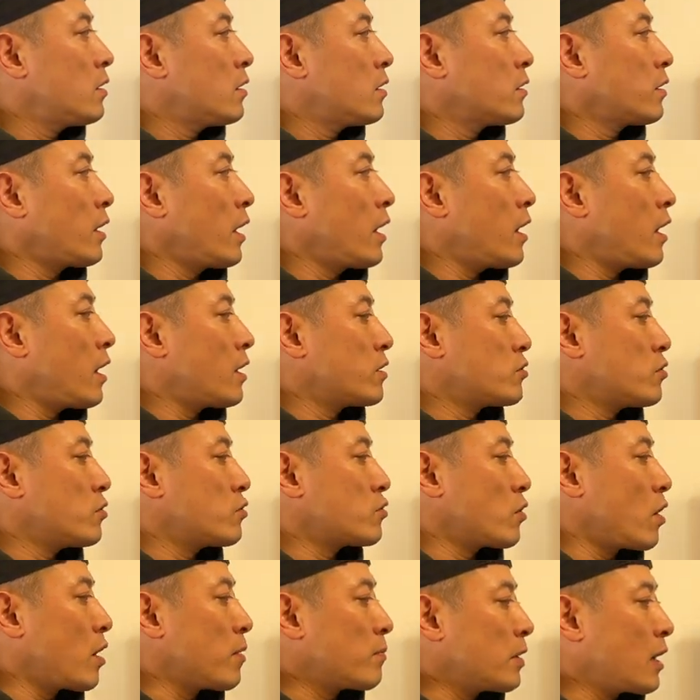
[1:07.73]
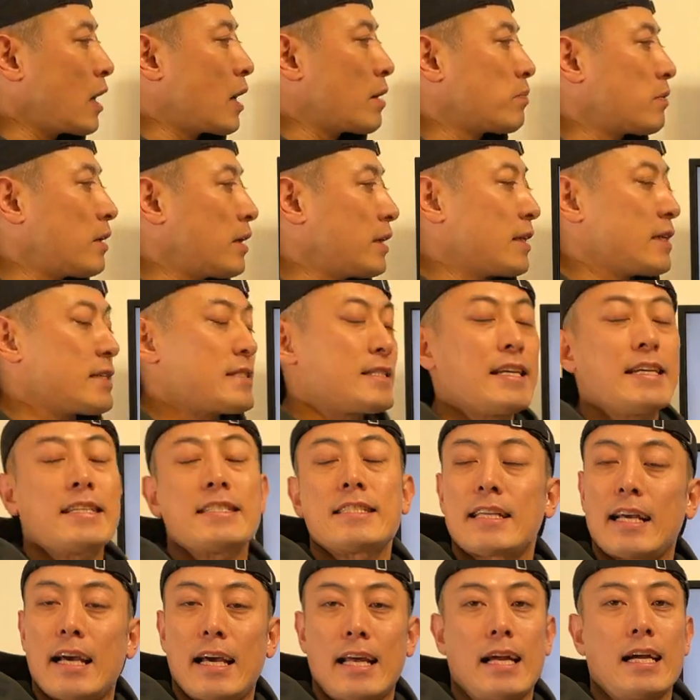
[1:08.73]
Then as usual, I'm gonna apply the
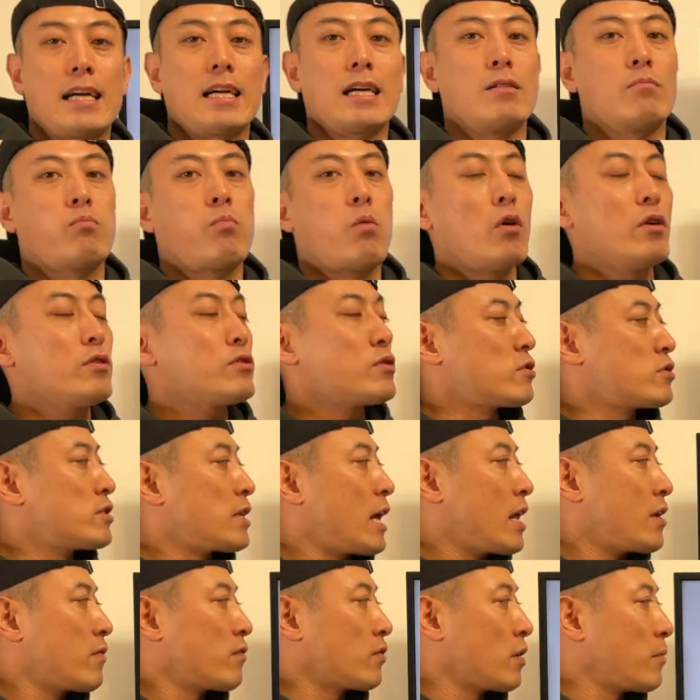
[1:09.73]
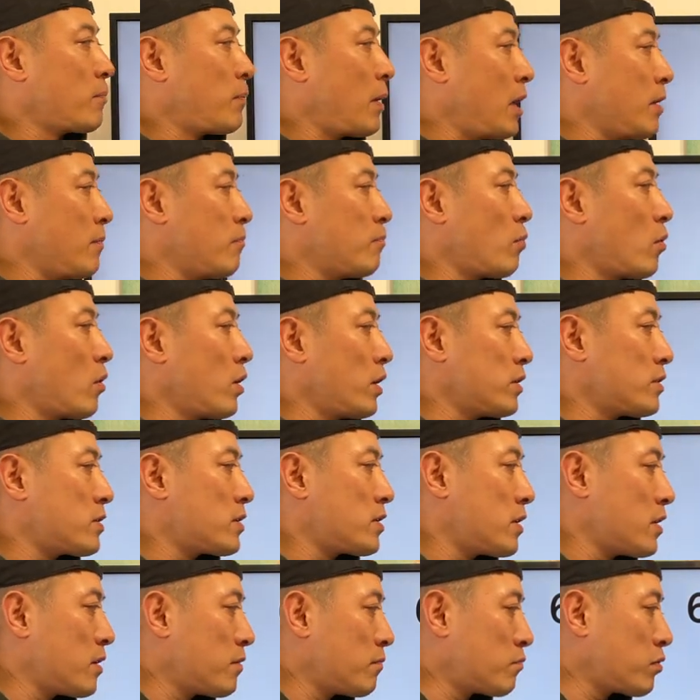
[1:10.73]
6 Anaka points to stand for the pain
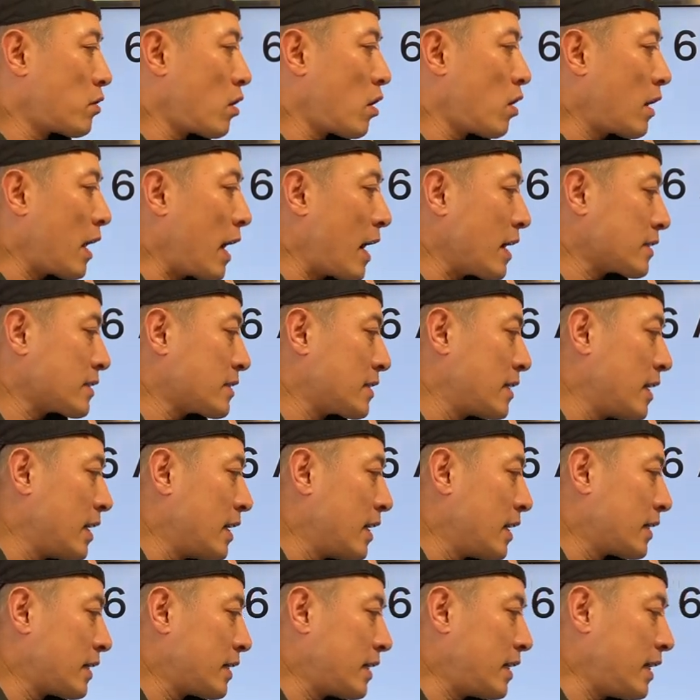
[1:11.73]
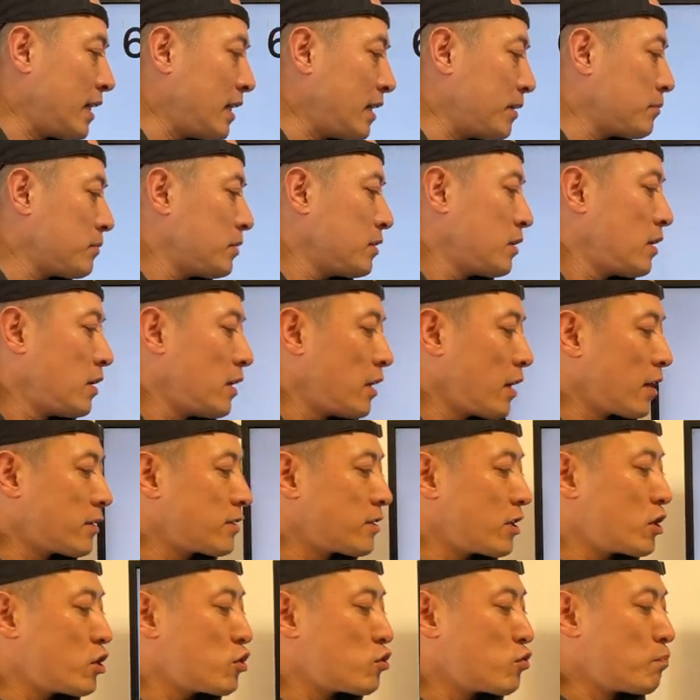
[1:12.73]
points, product, team,
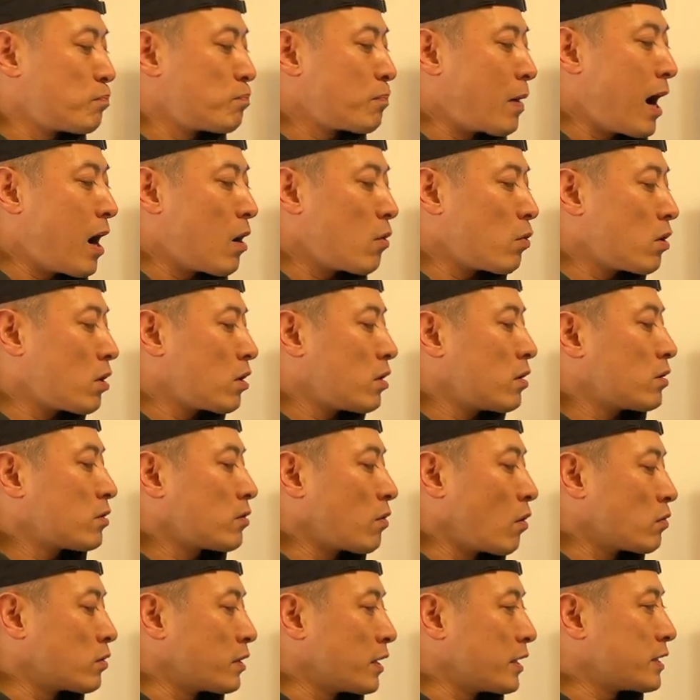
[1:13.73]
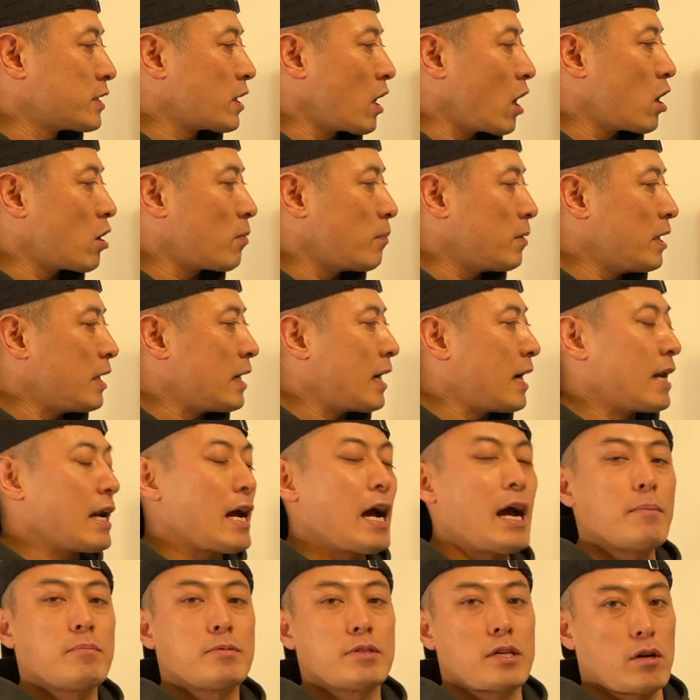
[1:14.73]
execution power, token economy, and
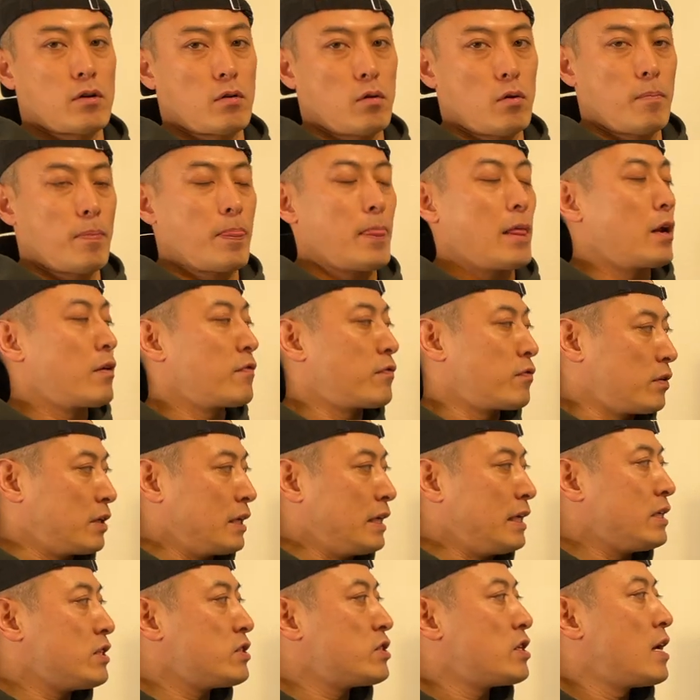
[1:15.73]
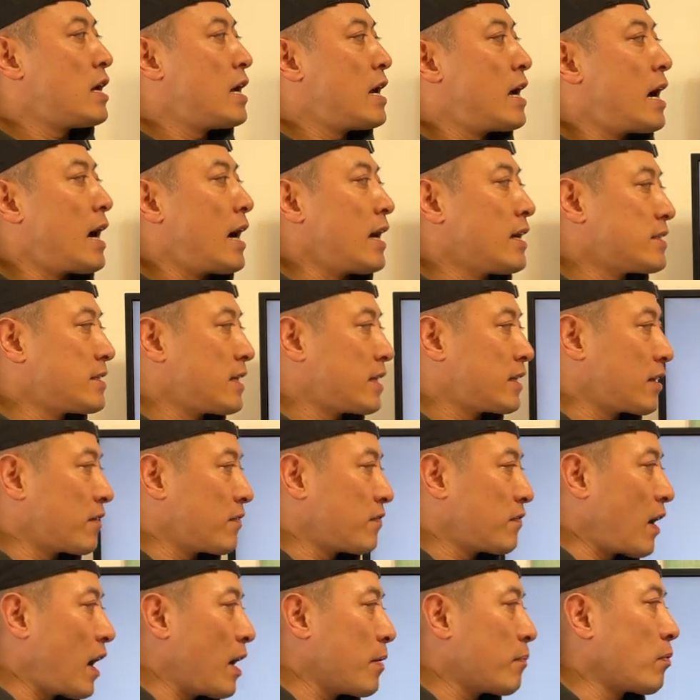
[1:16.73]
hype cycle. And for each, I set the
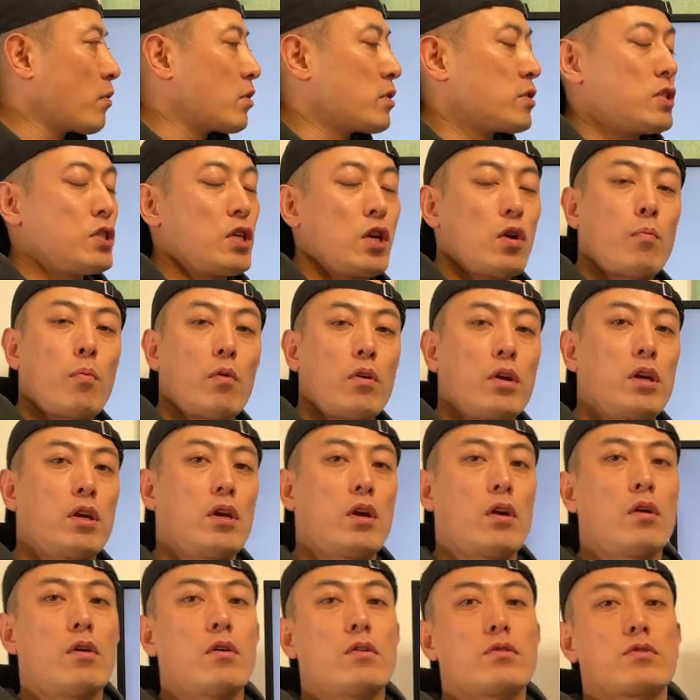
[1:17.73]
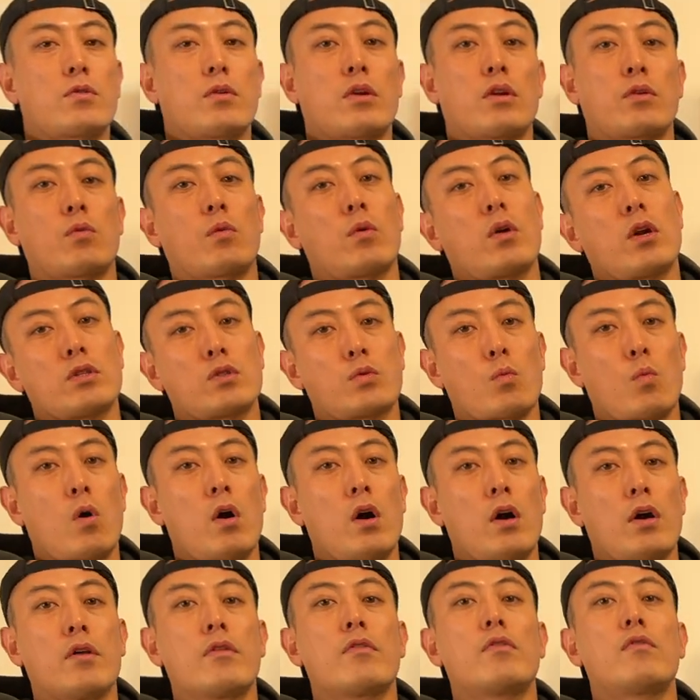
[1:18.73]
5.0 point here, so the total
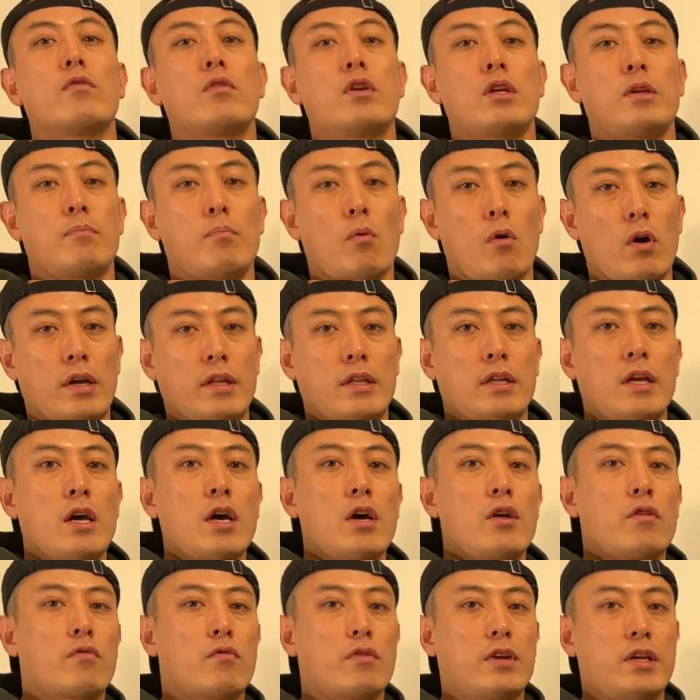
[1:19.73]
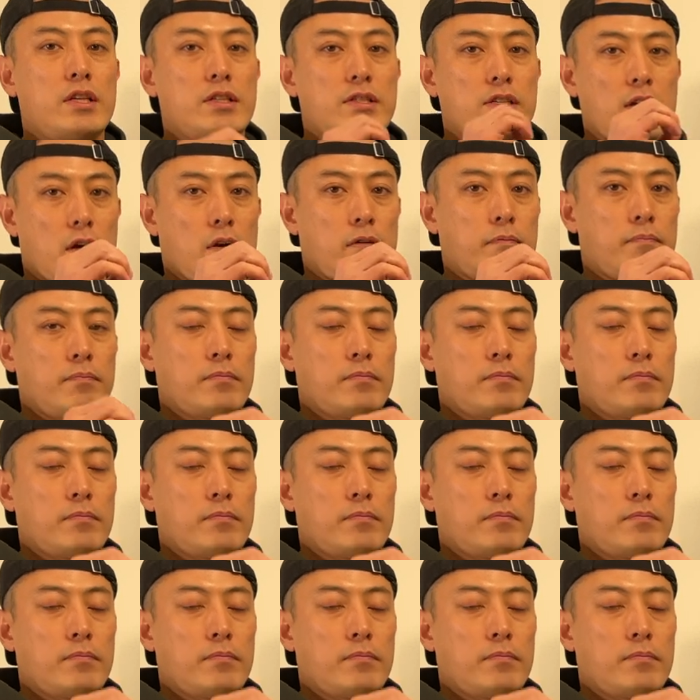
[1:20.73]
score is 30.30.